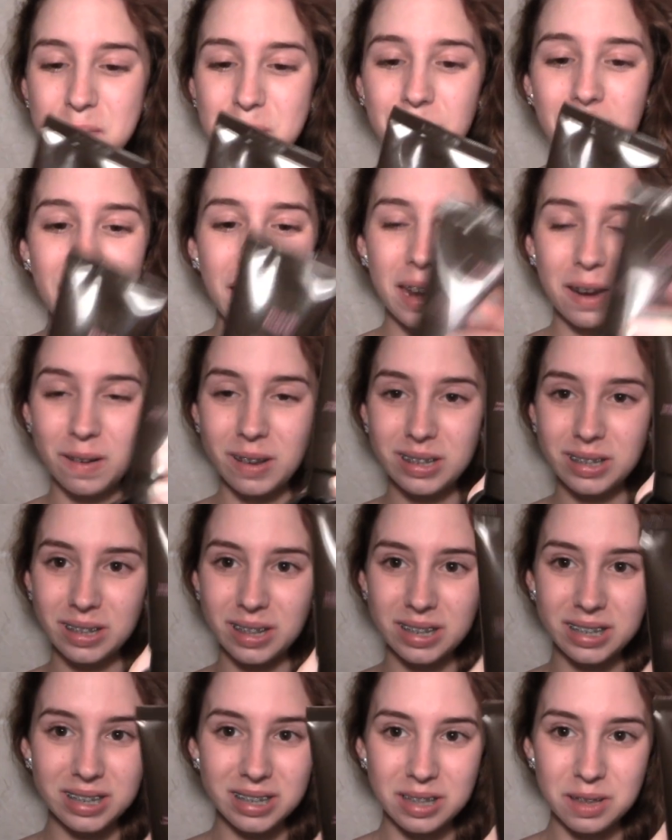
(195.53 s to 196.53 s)
But anyway, so
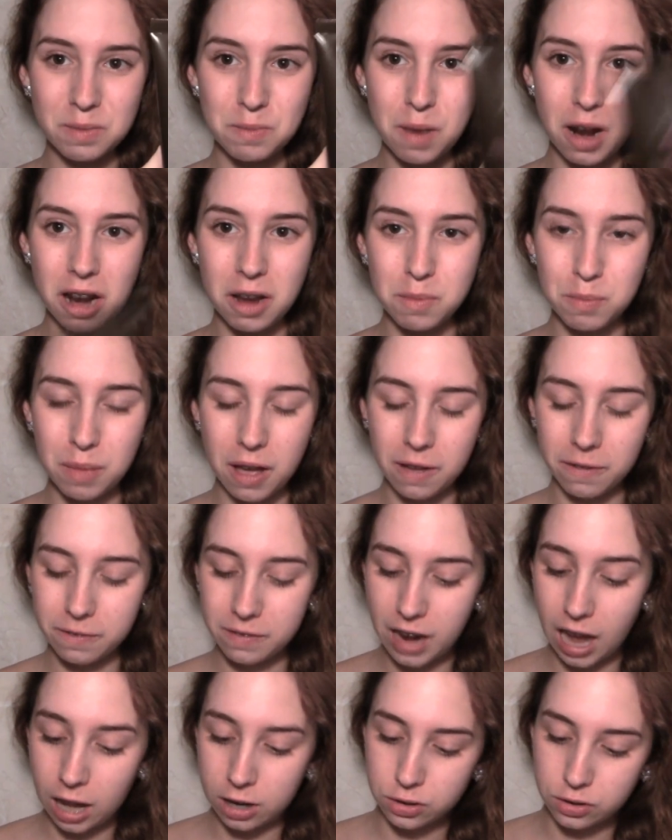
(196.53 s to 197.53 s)
this is the Mark
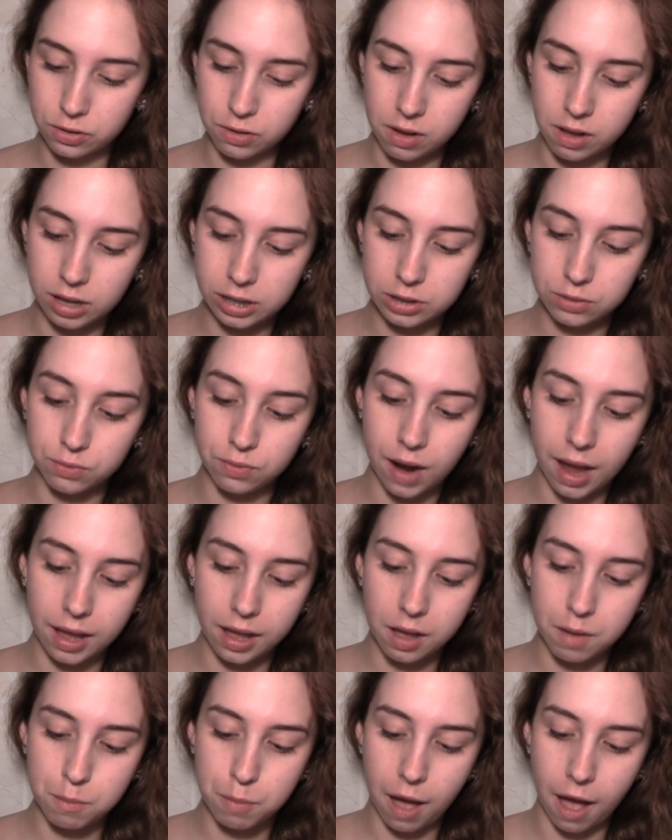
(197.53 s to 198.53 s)
Buff Natural. It's
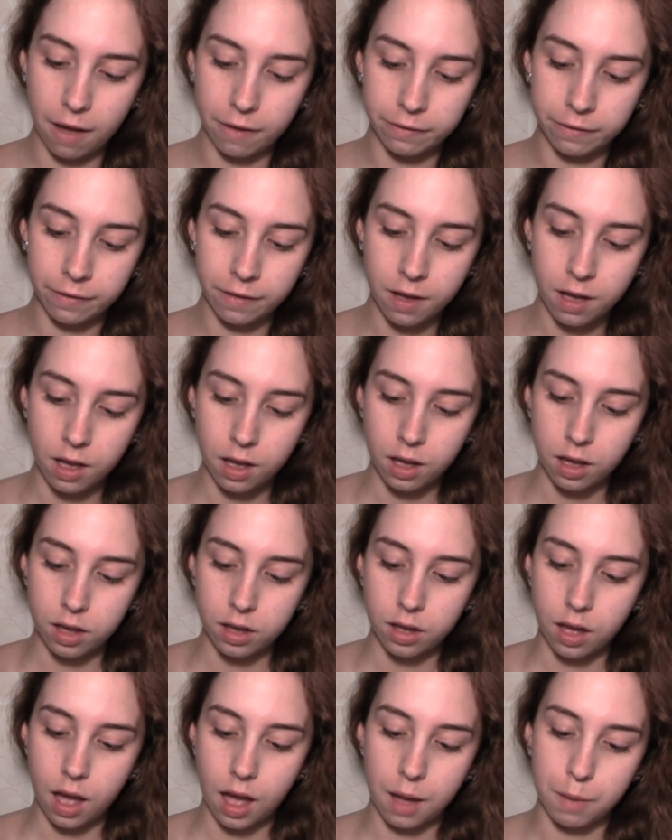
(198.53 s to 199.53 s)
right above
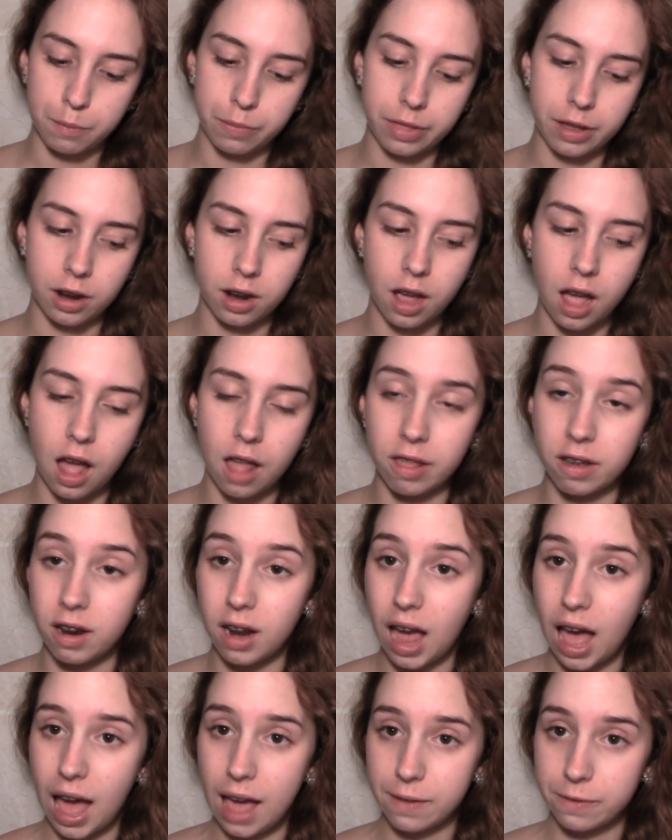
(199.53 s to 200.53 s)
their
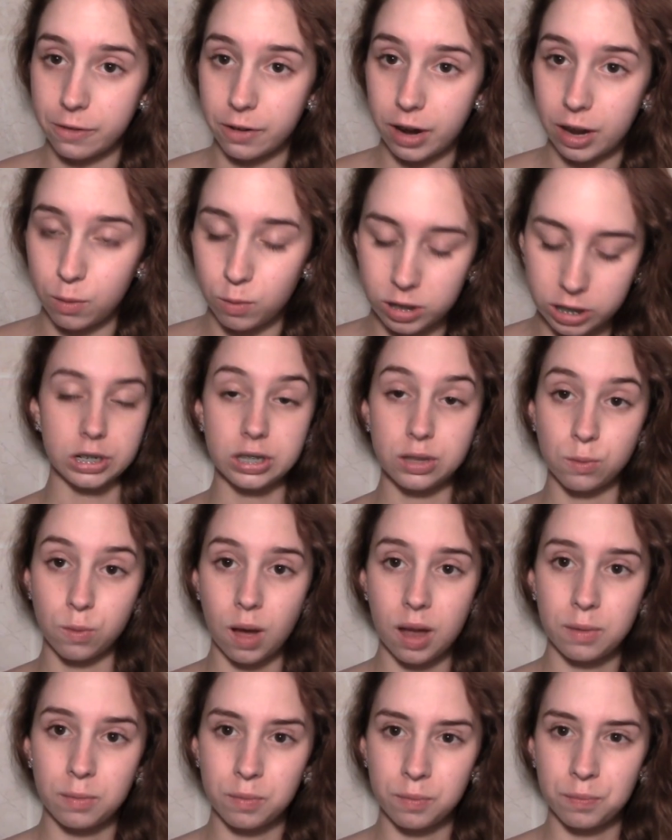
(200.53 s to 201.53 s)
color Ivory, which is the
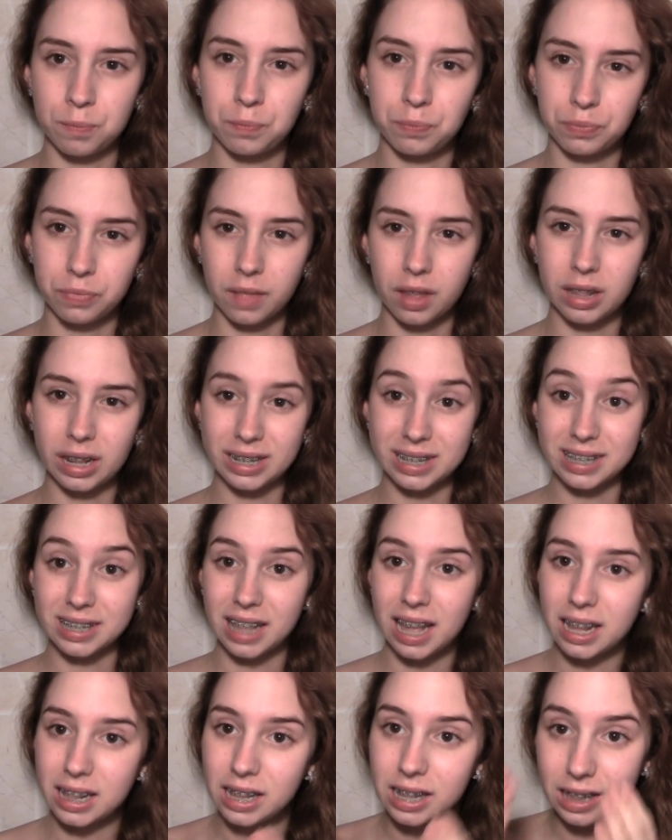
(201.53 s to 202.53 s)
one that's
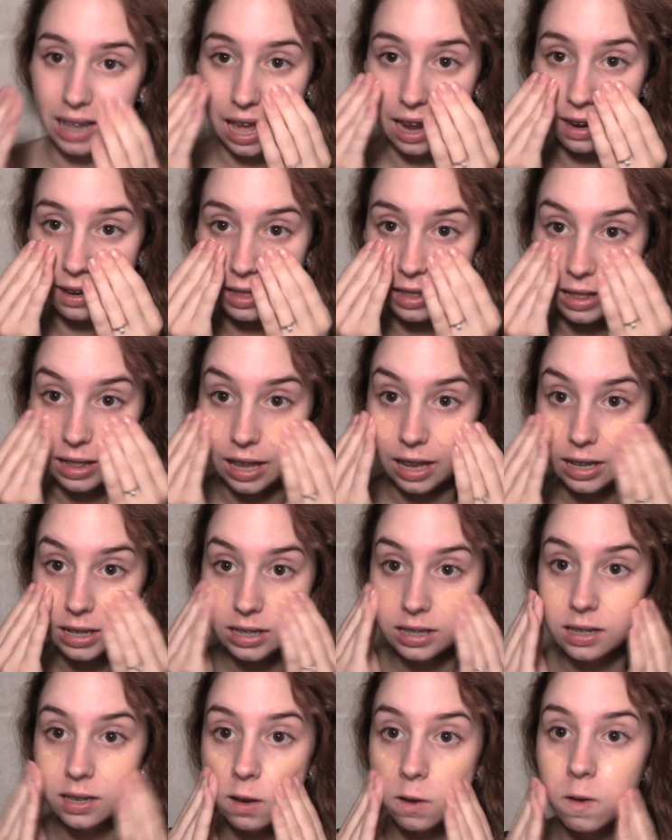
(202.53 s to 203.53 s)
slightly lighter than
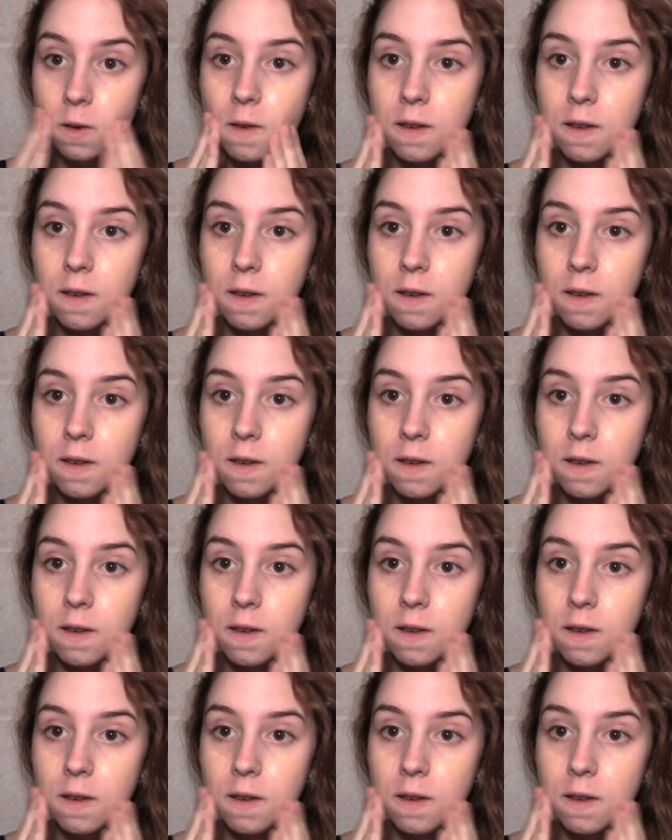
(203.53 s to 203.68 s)
this.